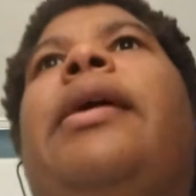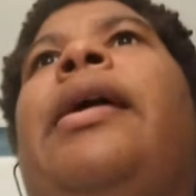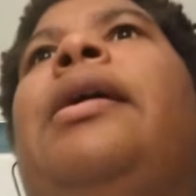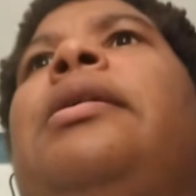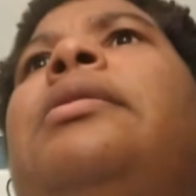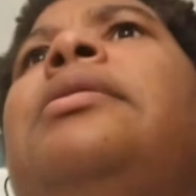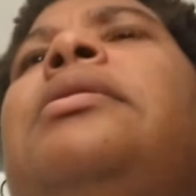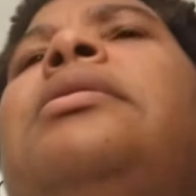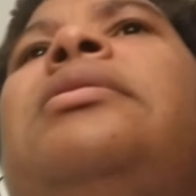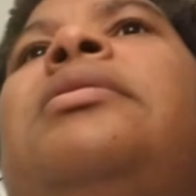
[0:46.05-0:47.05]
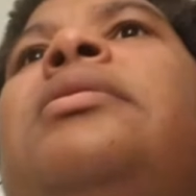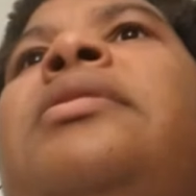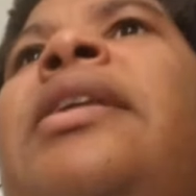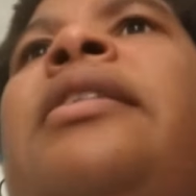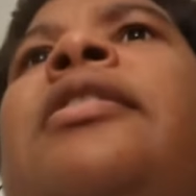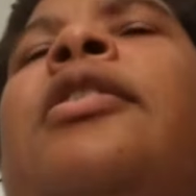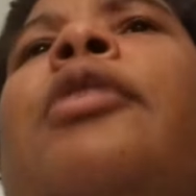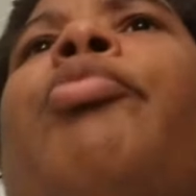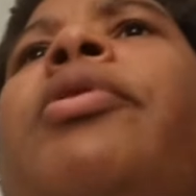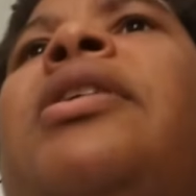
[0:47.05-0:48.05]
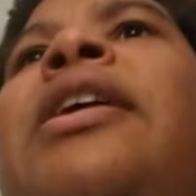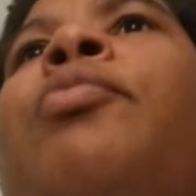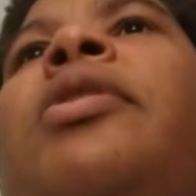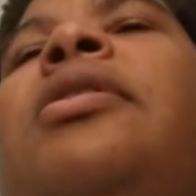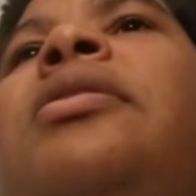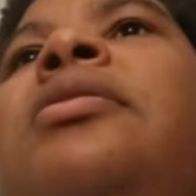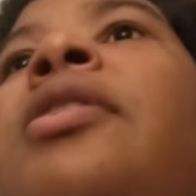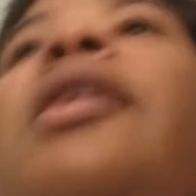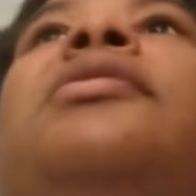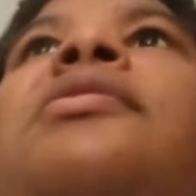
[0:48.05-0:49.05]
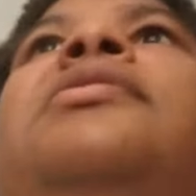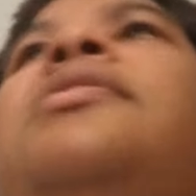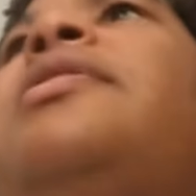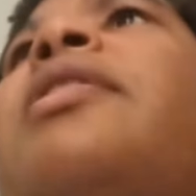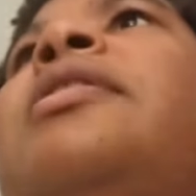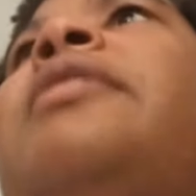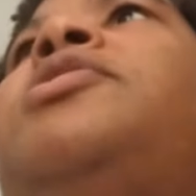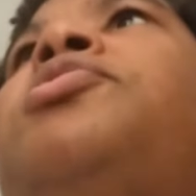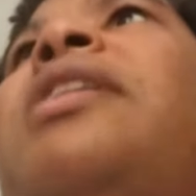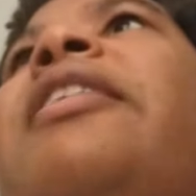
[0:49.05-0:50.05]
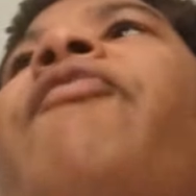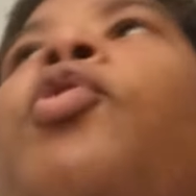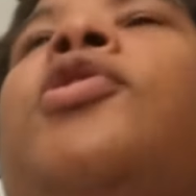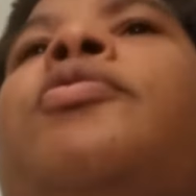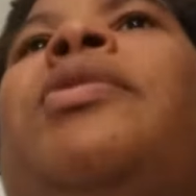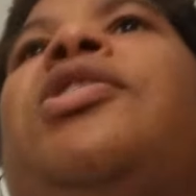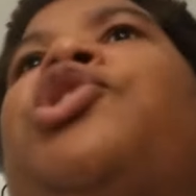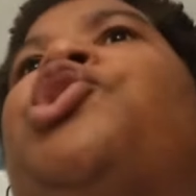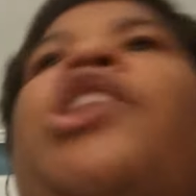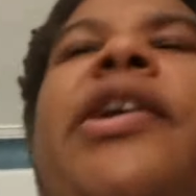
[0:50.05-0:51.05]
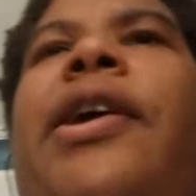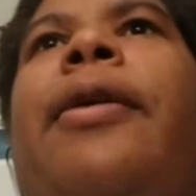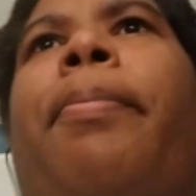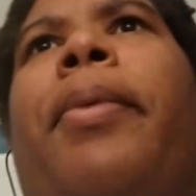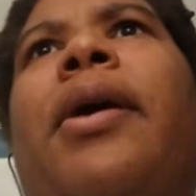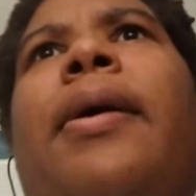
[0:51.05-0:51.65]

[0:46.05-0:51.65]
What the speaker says: And they deliberately wanted, narcissistic enough to try to force me to shut up.